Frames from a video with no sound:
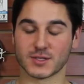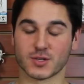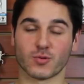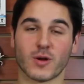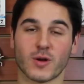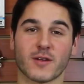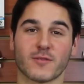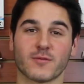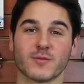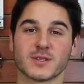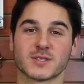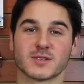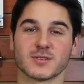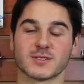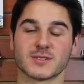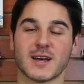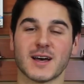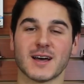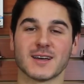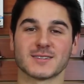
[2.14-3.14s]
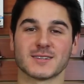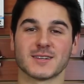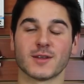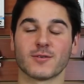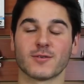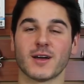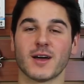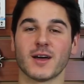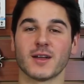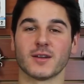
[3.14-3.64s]
Greg from East Coast Dyes, and today
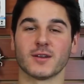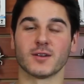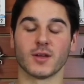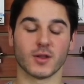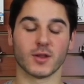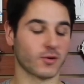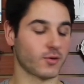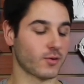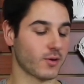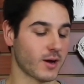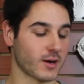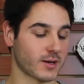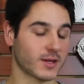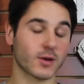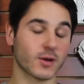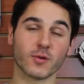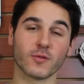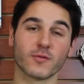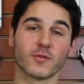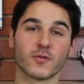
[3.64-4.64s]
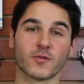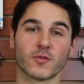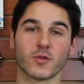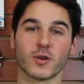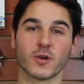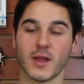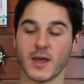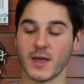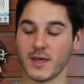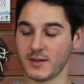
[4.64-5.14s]
we got another gear review for
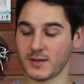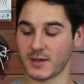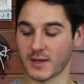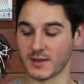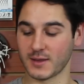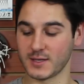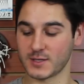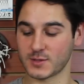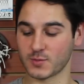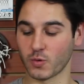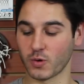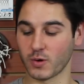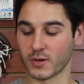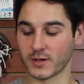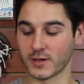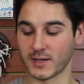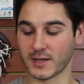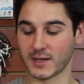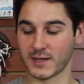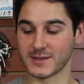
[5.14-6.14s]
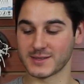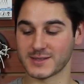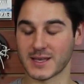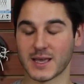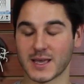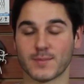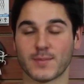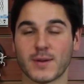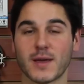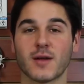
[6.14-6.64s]
today. And this one is
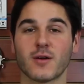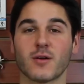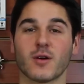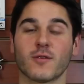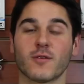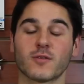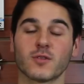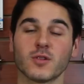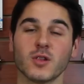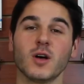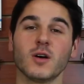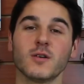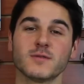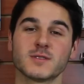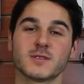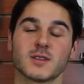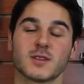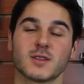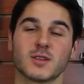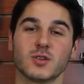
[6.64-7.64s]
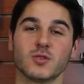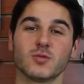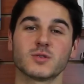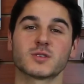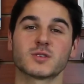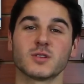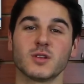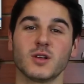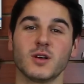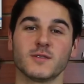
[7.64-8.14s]
a pair of gloves, the
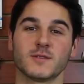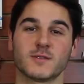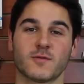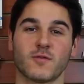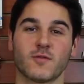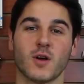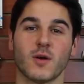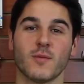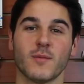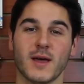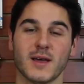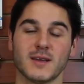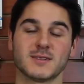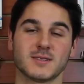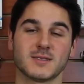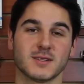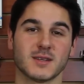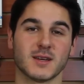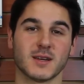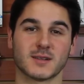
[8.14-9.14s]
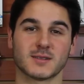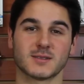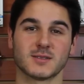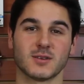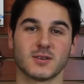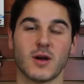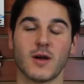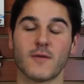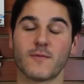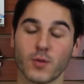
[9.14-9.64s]
newest gloves from STX.
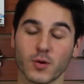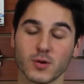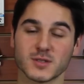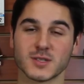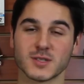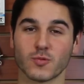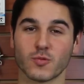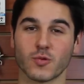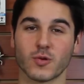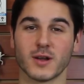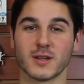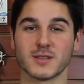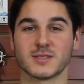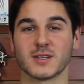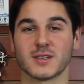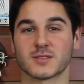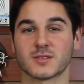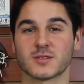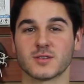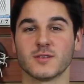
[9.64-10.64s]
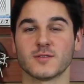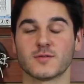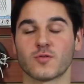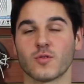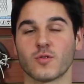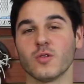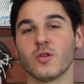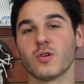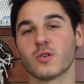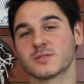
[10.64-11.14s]
So I've personally worn STX gloves
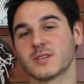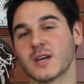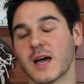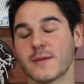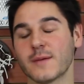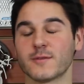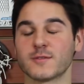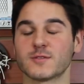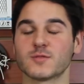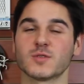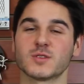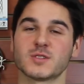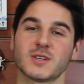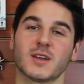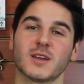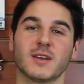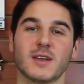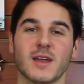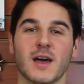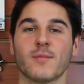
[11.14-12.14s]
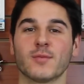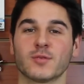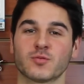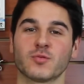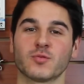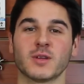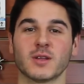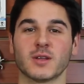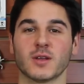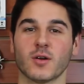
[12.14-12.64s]
for a long time. I've switched in and out
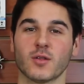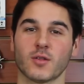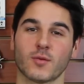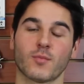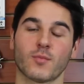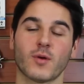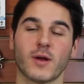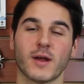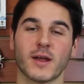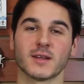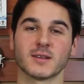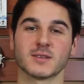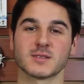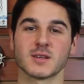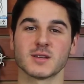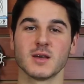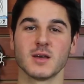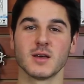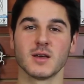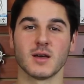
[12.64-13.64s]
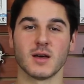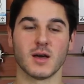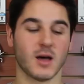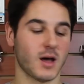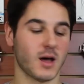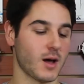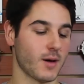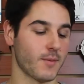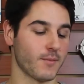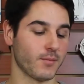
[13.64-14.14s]
between other brands,
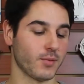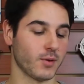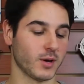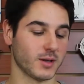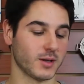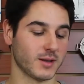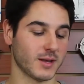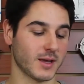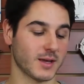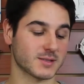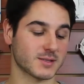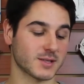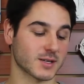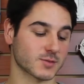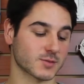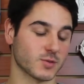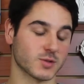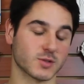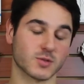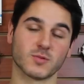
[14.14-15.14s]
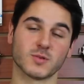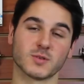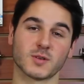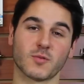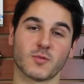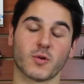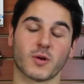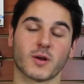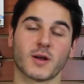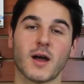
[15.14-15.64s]
but the STX ones are the ones I
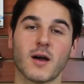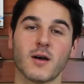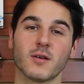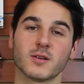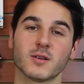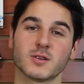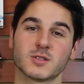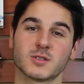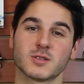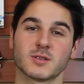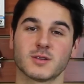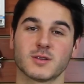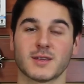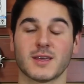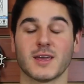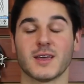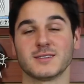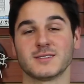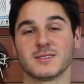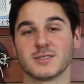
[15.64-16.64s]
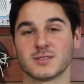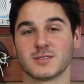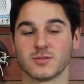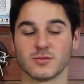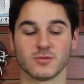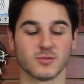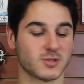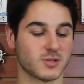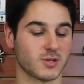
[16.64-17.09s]
wore in college, the K-18-2.